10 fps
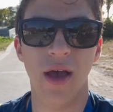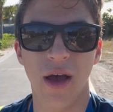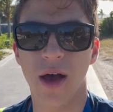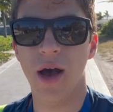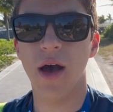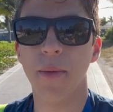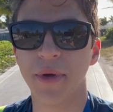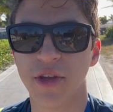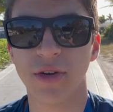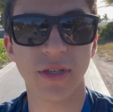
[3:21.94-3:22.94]
But
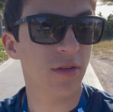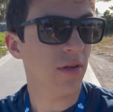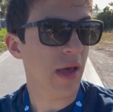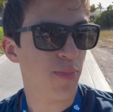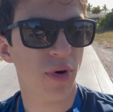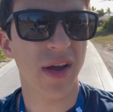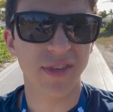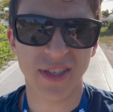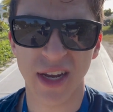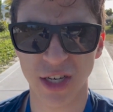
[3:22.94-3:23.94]
there is still a private
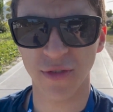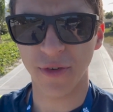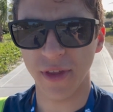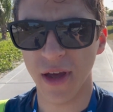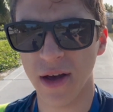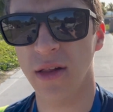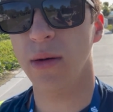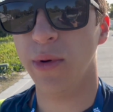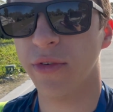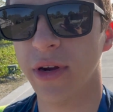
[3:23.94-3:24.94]
section for the yacht club
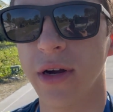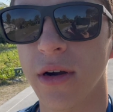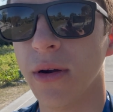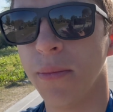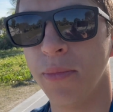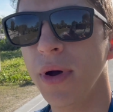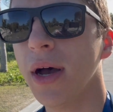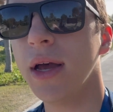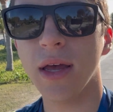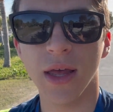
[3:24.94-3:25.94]
over here,
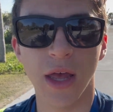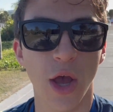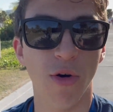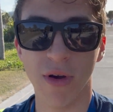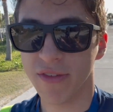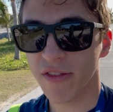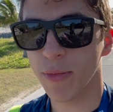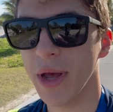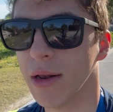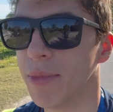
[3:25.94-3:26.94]
but we've never
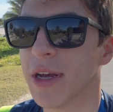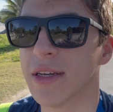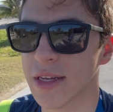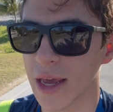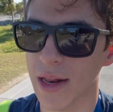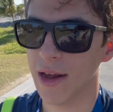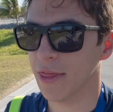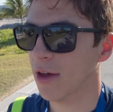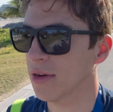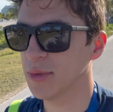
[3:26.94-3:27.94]
been because again, I
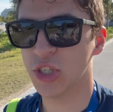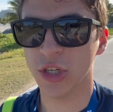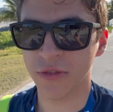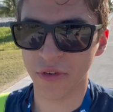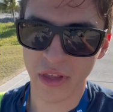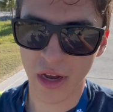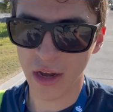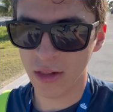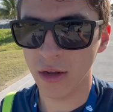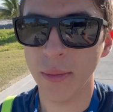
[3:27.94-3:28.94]
thought it was just for the yacht
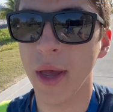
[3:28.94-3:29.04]
club,